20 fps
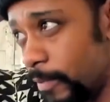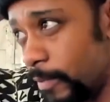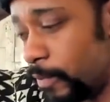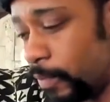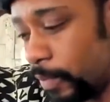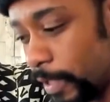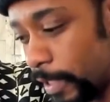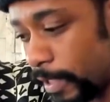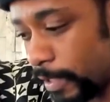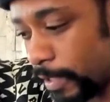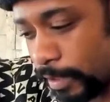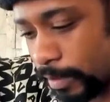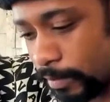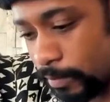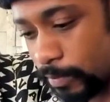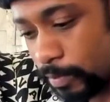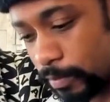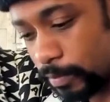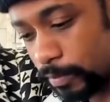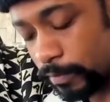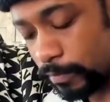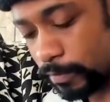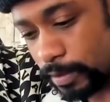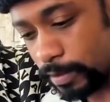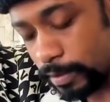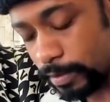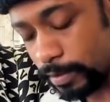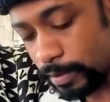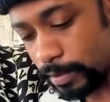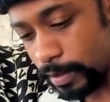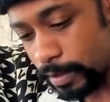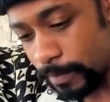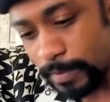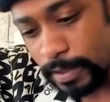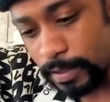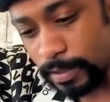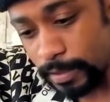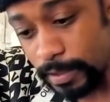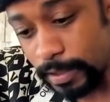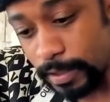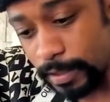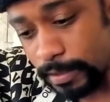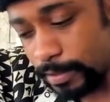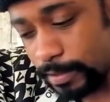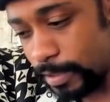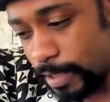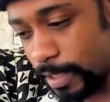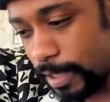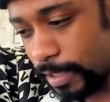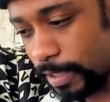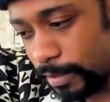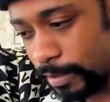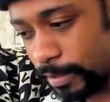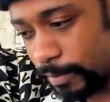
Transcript: playing in a movie. I mean, it is that,